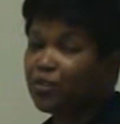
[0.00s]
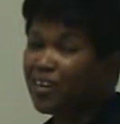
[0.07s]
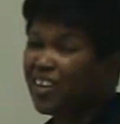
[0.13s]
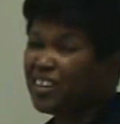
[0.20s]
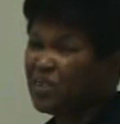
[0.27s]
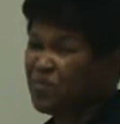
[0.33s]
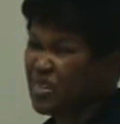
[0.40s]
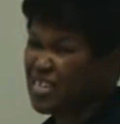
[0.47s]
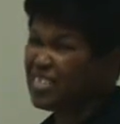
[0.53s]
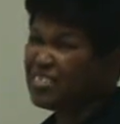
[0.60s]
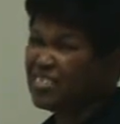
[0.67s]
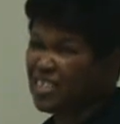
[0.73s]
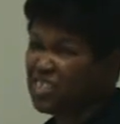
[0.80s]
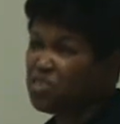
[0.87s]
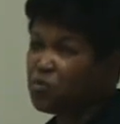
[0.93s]
or not they want to
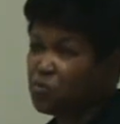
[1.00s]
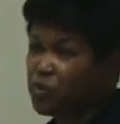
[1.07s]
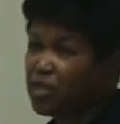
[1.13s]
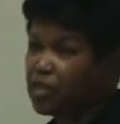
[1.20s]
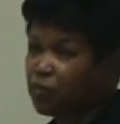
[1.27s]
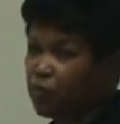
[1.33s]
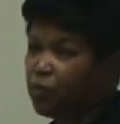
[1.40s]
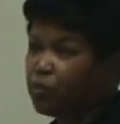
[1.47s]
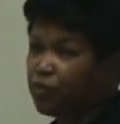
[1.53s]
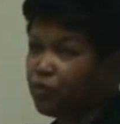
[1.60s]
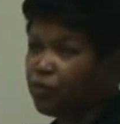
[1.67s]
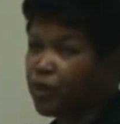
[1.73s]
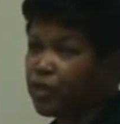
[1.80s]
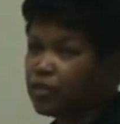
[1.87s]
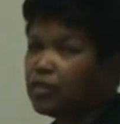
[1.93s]
continue reading what we've
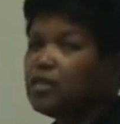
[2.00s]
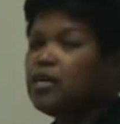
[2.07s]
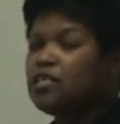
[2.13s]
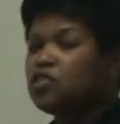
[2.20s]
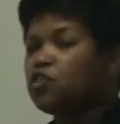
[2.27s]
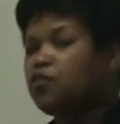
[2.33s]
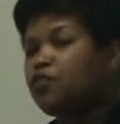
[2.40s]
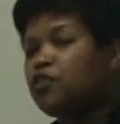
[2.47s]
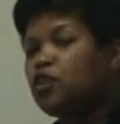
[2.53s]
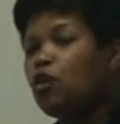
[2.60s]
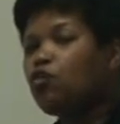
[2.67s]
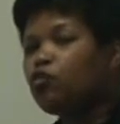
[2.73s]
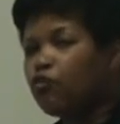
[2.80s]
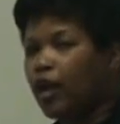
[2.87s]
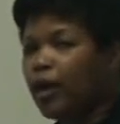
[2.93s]
written. So if you
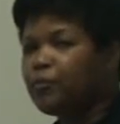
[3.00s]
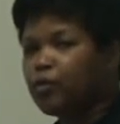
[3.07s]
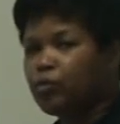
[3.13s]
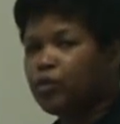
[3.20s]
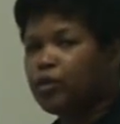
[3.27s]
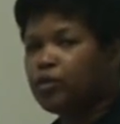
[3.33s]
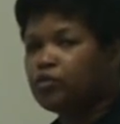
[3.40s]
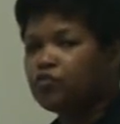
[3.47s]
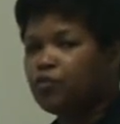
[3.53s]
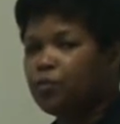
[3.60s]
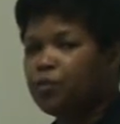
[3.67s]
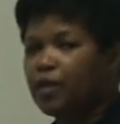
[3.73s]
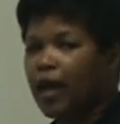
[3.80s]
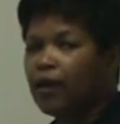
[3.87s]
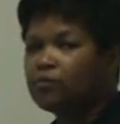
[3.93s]
don't grab your readers from
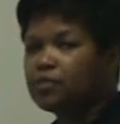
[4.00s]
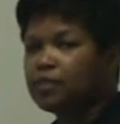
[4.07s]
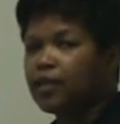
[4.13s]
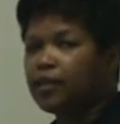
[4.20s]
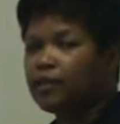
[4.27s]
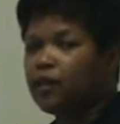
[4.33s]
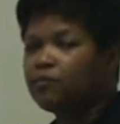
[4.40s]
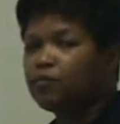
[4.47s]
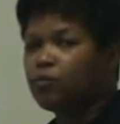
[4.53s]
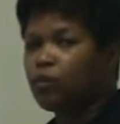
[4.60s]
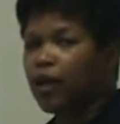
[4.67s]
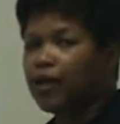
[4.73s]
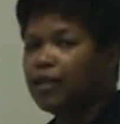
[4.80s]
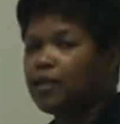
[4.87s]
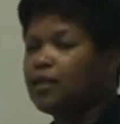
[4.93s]
the outset of the
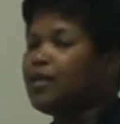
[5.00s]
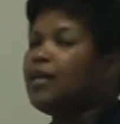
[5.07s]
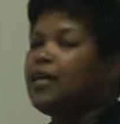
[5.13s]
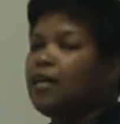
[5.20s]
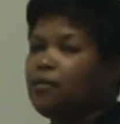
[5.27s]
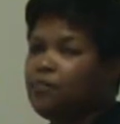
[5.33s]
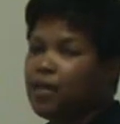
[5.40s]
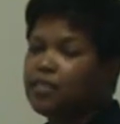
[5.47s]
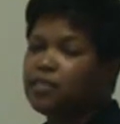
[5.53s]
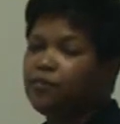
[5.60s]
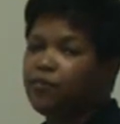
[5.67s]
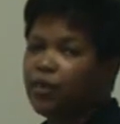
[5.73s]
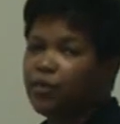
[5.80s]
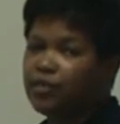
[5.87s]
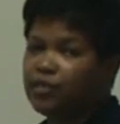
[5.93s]
writing, it makes it
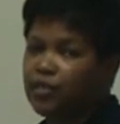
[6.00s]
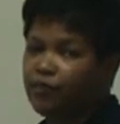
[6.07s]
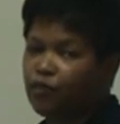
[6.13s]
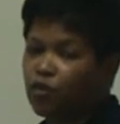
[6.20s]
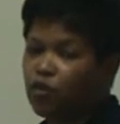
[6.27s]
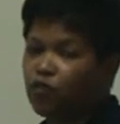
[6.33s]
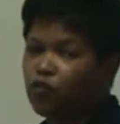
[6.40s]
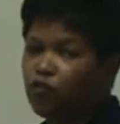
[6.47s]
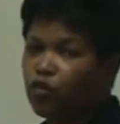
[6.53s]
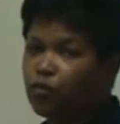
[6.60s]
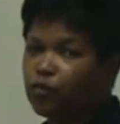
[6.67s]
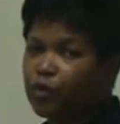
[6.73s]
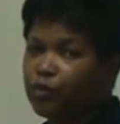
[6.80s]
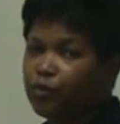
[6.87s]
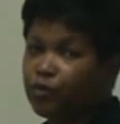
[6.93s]
very difficult for a
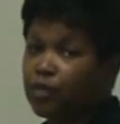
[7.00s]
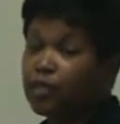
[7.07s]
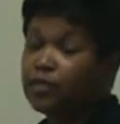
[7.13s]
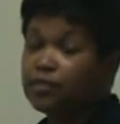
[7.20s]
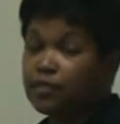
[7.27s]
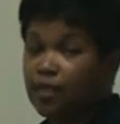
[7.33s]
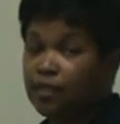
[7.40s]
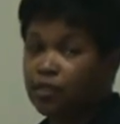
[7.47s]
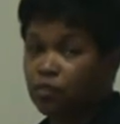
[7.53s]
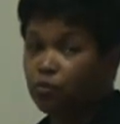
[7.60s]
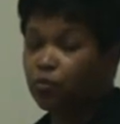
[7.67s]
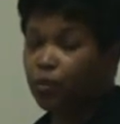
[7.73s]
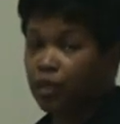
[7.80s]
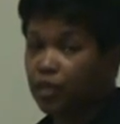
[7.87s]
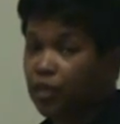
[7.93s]
reader to continue
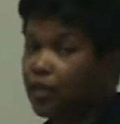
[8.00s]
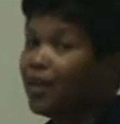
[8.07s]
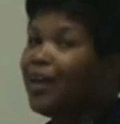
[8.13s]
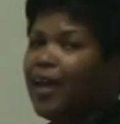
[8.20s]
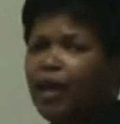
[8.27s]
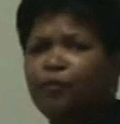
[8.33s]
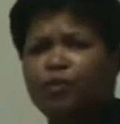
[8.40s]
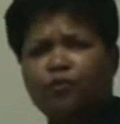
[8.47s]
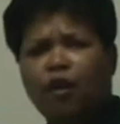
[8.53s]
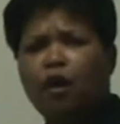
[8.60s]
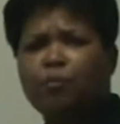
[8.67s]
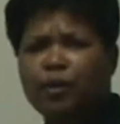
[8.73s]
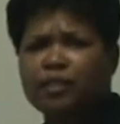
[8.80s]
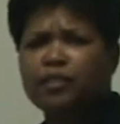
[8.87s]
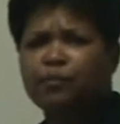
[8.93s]
reading. And we've
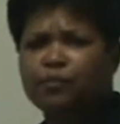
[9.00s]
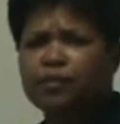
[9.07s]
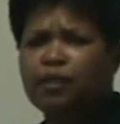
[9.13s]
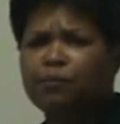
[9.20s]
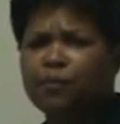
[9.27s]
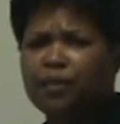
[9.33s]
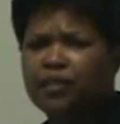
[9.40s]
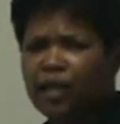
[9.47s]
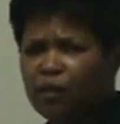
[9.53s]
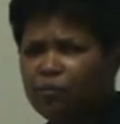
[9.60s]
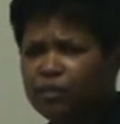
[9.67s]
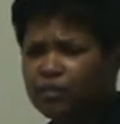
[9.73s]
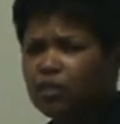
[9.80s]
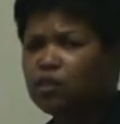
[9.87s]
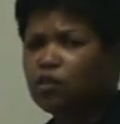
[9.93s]
all picked up something that
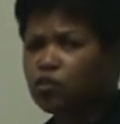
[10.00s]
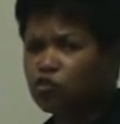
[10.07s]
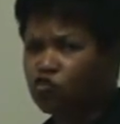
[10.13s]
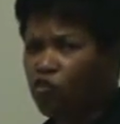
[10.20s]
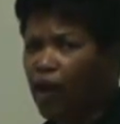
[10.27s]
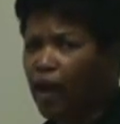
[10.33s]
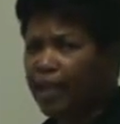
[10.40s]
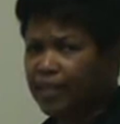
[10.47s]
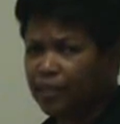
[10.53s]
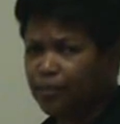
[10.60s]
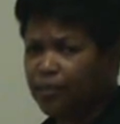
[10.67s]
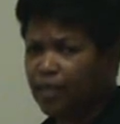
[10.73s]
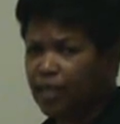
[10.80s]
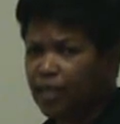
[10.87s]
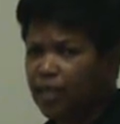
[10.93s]
was a little dry in the
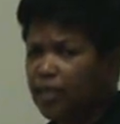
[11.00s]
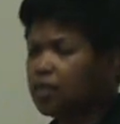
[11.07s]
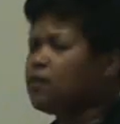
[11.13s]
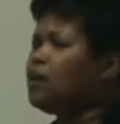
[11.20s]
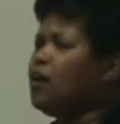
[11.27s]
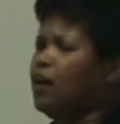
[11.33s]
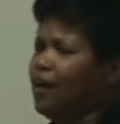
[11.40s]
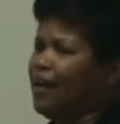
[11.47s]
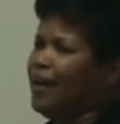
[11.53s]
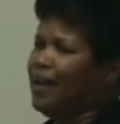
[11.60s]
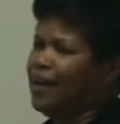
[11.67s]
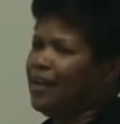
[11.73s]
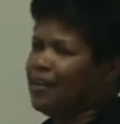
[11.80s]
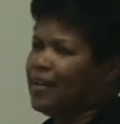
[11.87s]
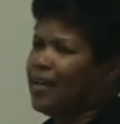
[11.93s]
beginning,
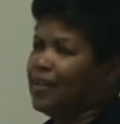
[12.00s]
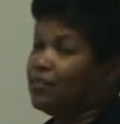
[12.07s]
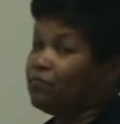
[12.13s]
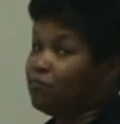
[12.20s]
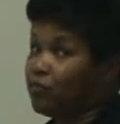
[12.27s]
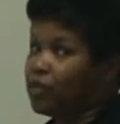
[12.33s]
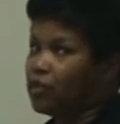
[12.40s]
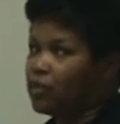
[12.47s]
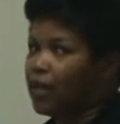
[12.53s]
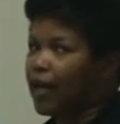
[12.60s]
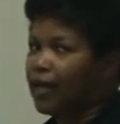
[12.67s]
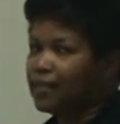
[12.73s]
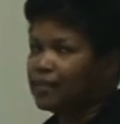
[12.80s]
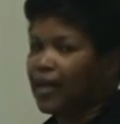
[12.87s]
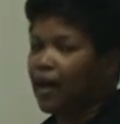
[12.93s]
and
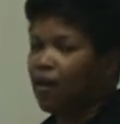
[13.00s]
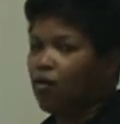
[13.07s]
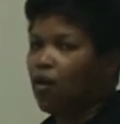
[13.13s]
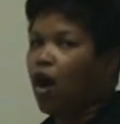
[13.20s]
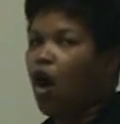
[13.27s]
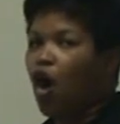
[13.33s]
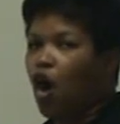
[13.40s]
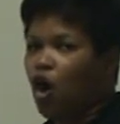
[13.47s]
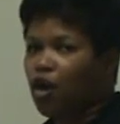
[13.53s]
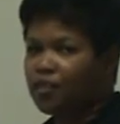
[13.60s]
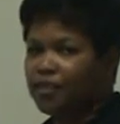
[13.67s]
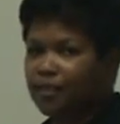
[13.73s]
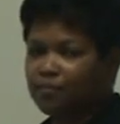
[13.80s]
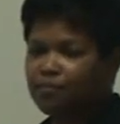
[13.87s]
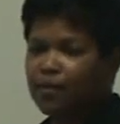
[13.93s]
realize how
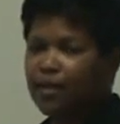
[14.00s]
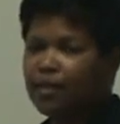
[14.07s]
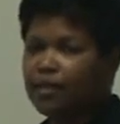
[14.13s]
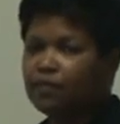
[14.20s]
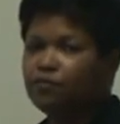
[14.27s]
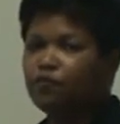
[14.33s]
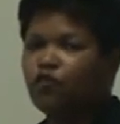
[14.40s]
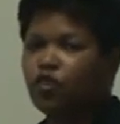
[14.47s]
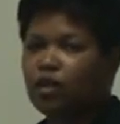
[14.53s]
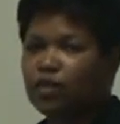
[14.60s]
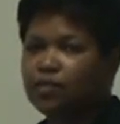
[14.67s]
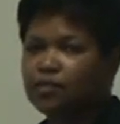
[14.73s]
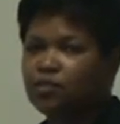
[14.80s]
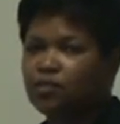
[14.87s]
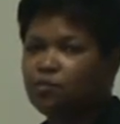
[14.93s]
hard it made it for
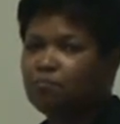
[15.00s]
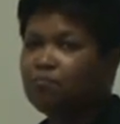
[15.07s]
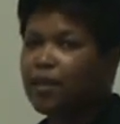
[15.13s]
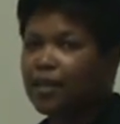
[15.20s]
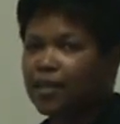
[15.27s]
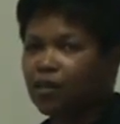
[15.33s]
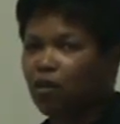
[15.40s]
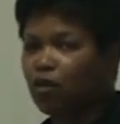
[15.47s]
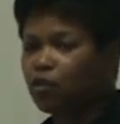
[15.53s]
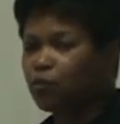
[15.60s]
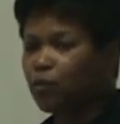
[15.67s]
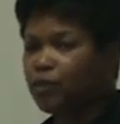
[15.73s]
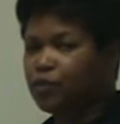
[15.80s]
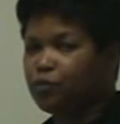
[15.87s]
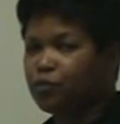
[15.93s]
us to make it all the
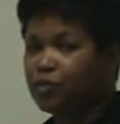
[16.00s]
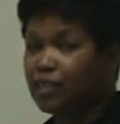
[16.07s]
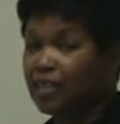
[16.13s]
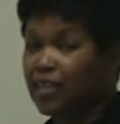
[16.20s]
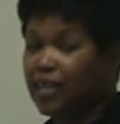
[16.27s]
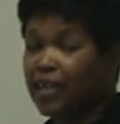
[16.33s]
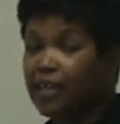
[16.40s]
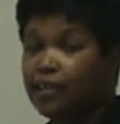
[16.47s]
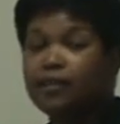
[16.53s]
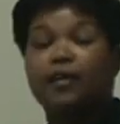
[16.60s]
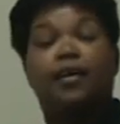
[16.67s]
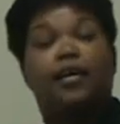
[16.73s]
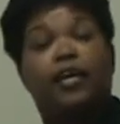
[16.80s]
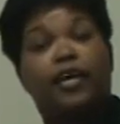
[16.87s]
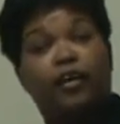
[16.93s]
way through to the end,
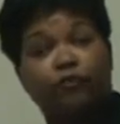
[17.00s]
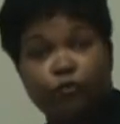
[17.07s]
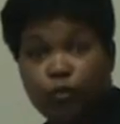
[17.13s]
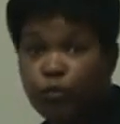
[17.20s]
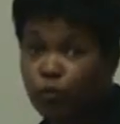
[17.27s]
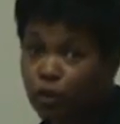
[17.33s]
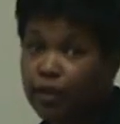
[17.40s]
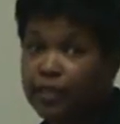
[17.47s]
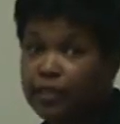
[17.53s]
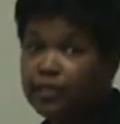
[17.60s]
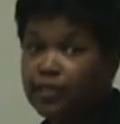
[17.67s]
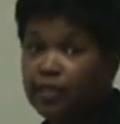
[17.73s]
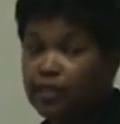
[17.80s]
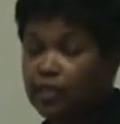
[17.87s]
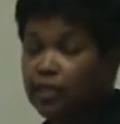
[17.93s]
if we were
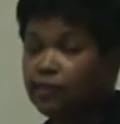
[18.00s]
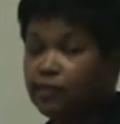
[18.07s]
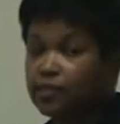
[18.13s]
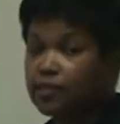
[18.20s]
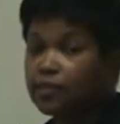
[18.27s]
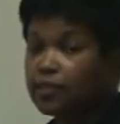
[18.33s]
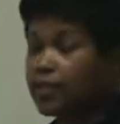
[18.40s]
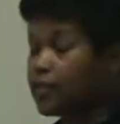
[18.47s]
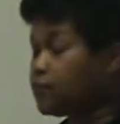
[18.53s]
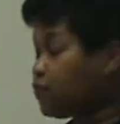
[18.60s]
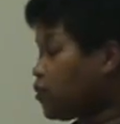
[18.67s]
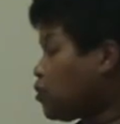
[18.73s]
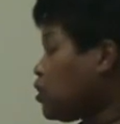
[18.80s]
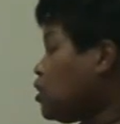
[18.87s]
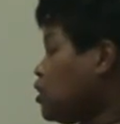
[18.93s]
indeed even
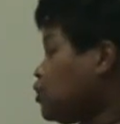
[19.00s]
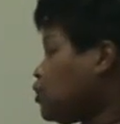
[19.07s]
successful.